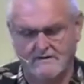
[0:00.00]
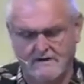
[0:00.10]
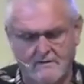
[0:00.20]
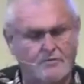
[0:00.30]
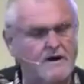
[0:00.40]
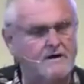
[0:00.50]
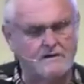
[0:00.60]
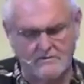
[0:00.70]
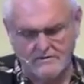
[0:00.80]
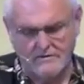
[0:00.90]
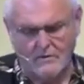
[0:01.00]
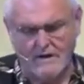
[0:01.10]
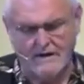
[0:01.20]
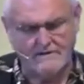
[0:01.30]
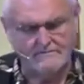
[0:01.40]
He prayed alone in the
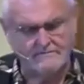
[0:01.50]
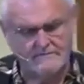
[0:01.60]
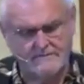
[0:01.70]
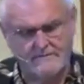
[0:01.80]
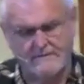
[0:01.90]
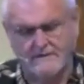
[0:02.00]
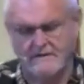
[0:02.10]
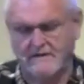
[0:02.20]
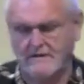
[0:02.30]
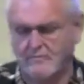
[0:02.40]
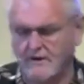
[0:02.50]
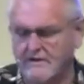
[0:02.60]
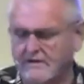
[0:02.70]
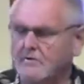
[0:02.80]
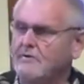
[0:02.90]
quiet, and then he prayed
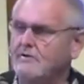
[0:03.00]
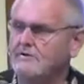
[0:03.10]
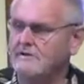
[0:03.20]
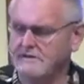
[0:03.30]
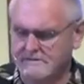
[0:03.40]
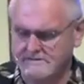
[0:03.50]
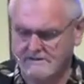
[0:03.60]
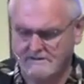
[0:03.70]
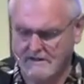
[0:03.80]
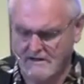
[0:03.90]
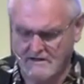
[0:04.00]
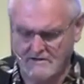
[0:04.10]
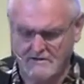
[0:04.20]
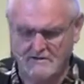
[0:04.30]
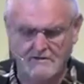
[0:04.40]
in community in the synagogue
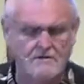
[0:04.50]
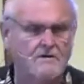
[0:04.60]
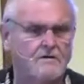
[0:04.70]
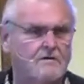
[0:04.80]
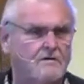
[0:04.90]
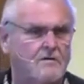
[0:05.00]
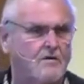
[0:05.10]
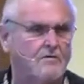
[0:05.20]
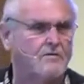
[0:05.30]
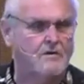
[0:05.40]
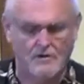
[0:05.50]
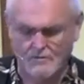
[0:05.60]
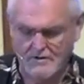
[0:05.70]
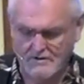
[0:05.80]
or on the road.